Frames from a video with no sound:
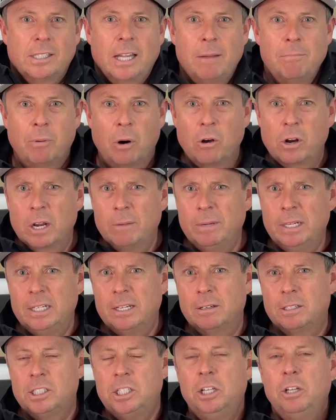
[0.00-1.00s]
they broke them
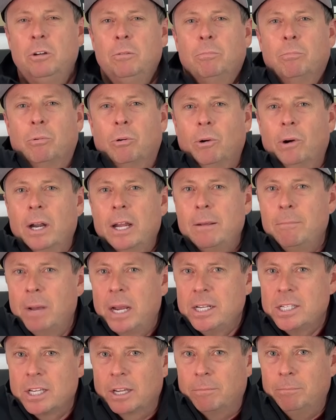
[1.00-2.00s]
into two pretty
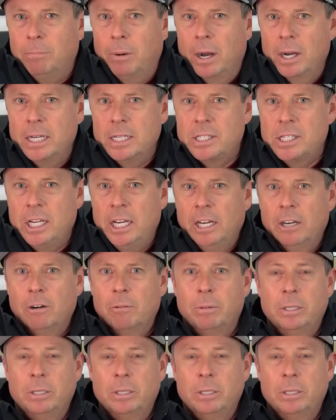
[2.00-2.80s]
basic buckets here,